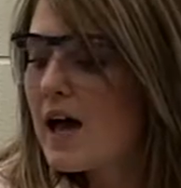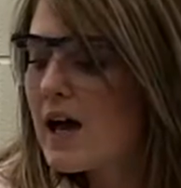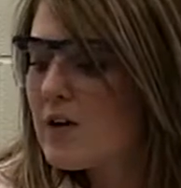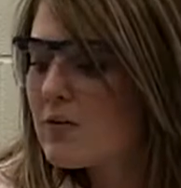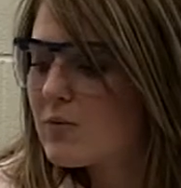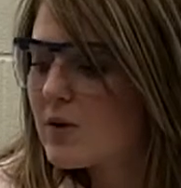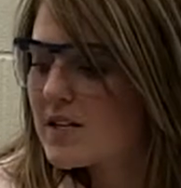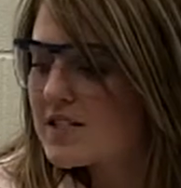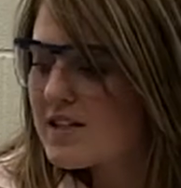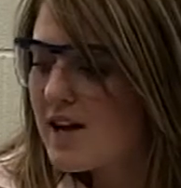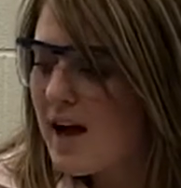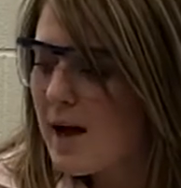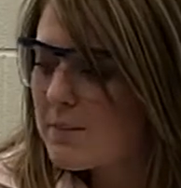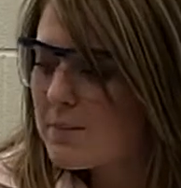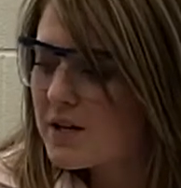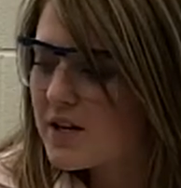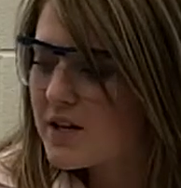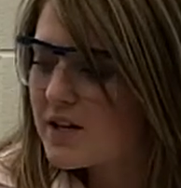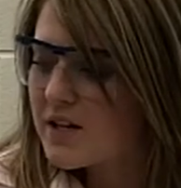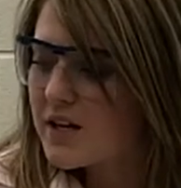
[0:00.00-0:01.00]
And what's
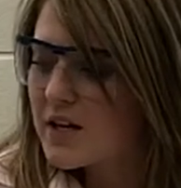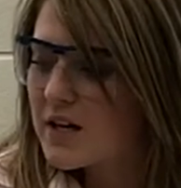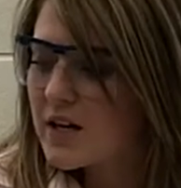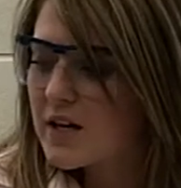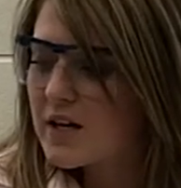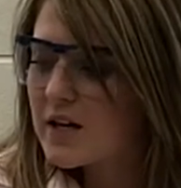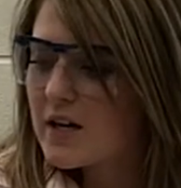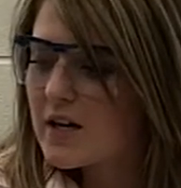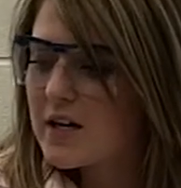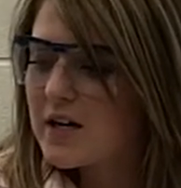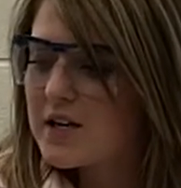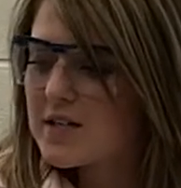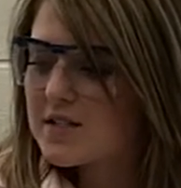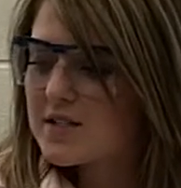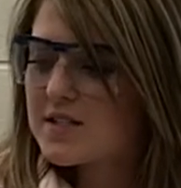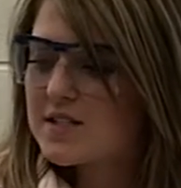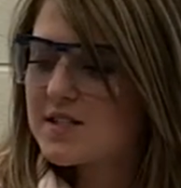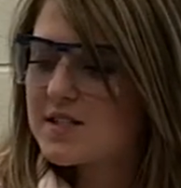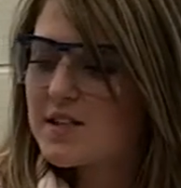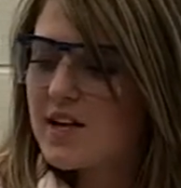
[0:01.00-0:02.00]
happening here is
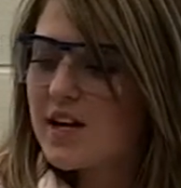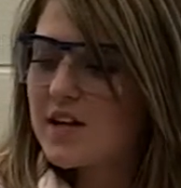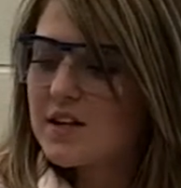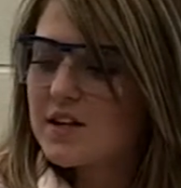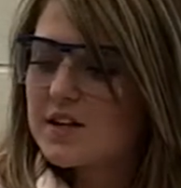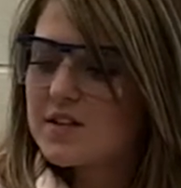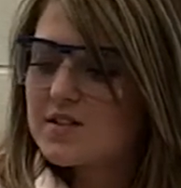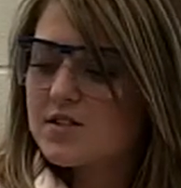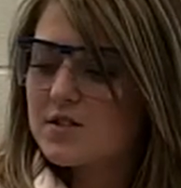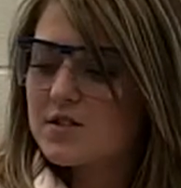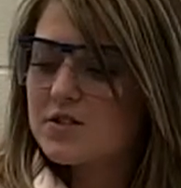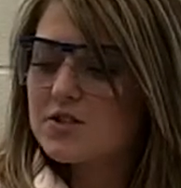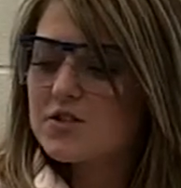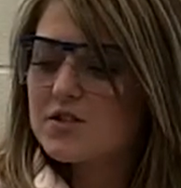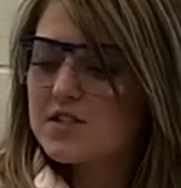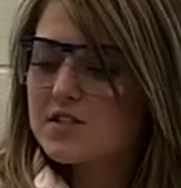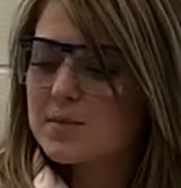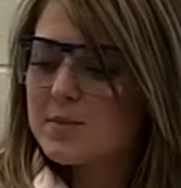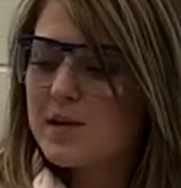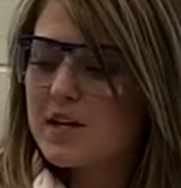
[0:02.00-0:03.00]
the saline
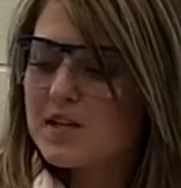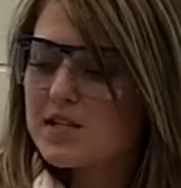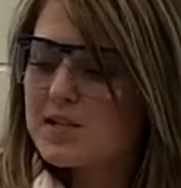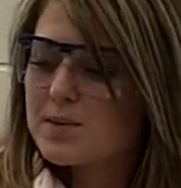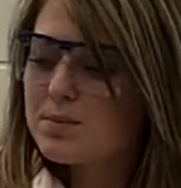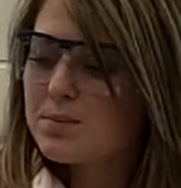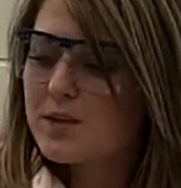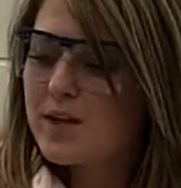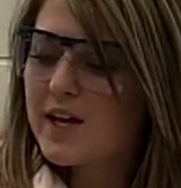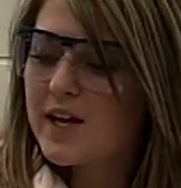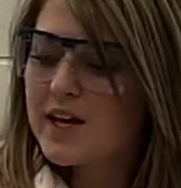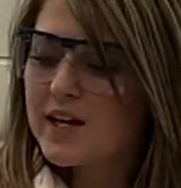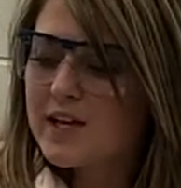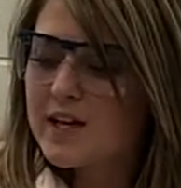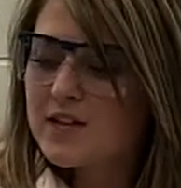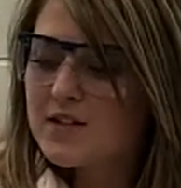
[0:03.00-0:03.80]
solution is being split